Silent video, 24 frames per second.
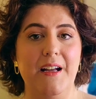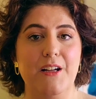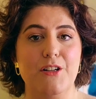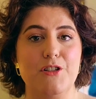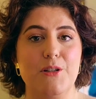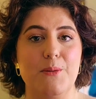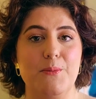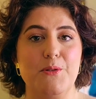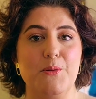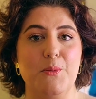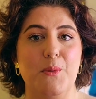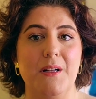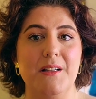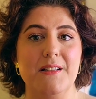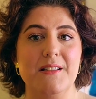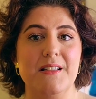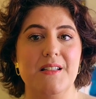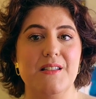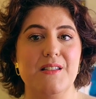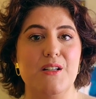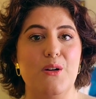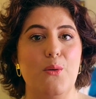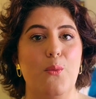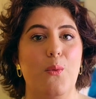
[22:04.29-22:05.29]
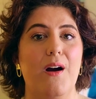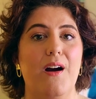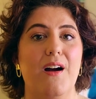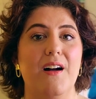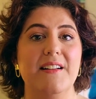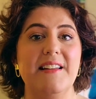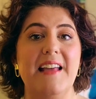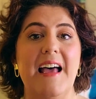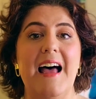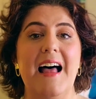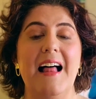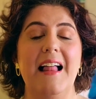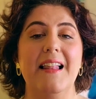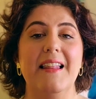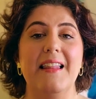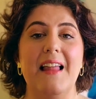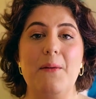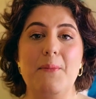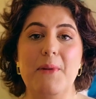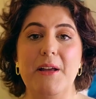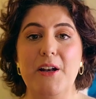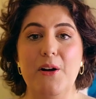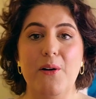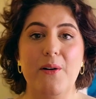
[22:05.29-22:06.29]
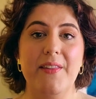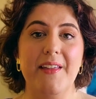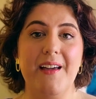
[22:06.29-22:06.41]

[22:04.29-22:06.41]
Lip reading: a trip to Walt Disney World, let me know in